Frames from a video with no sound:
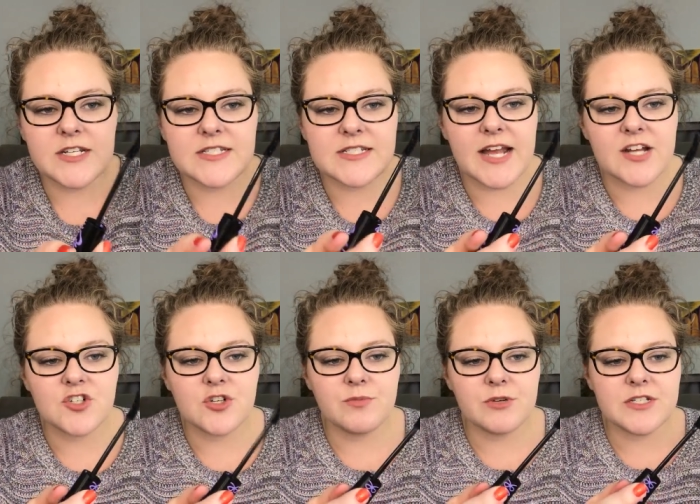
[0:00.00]
It's
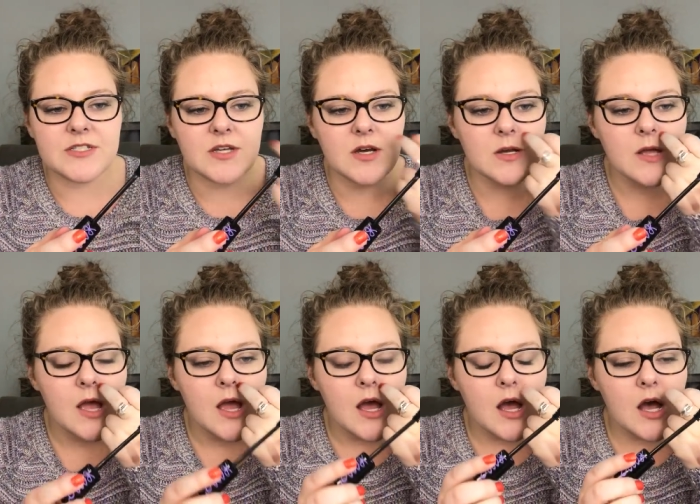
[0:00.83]
natural bristle,
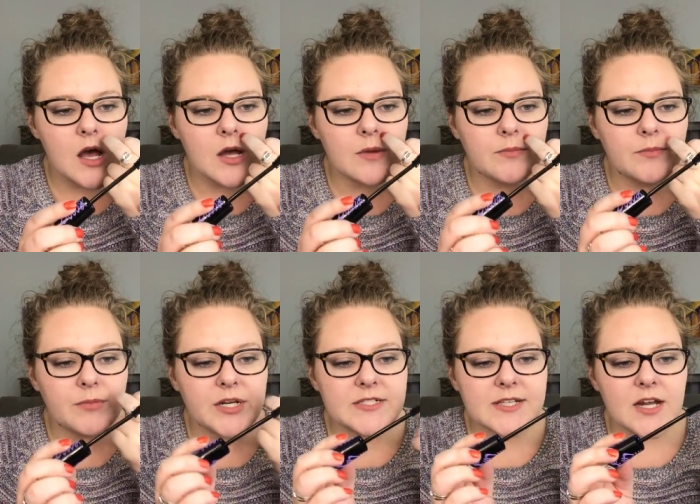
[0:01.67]
um,
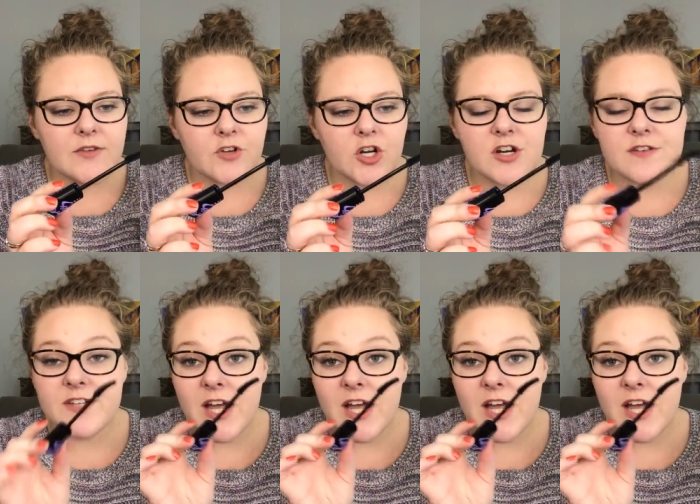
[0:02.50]
but it's kind of curved.